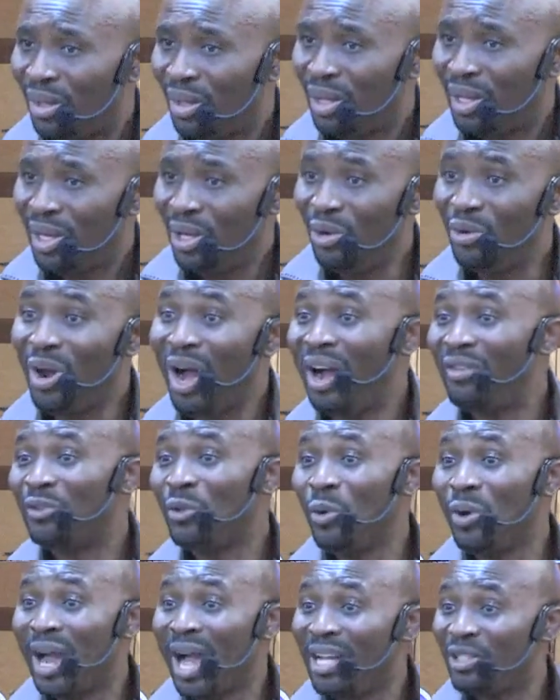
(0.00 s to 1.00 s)
You don't have two
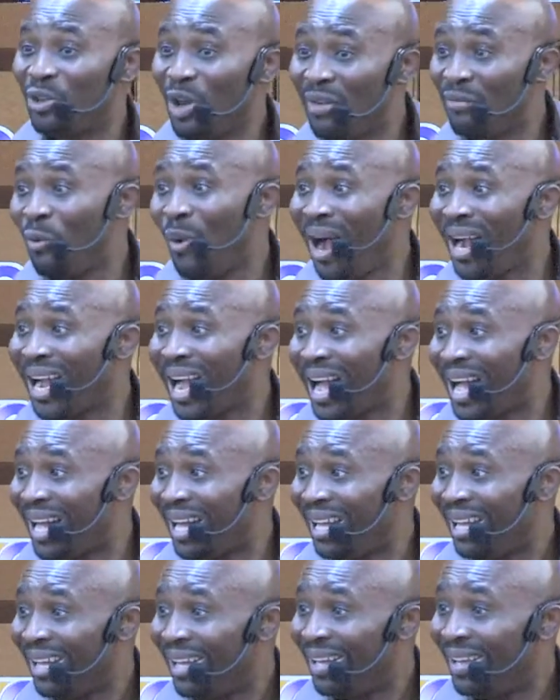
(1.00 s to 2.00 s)
cars. You have one car.
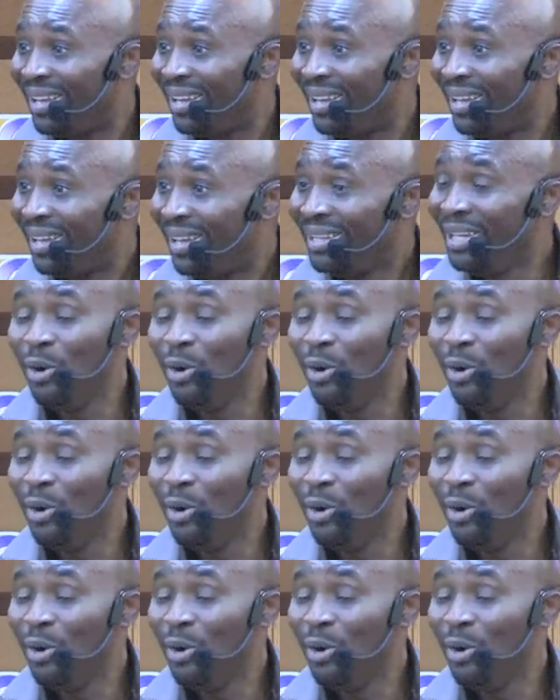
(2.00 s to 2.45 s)
The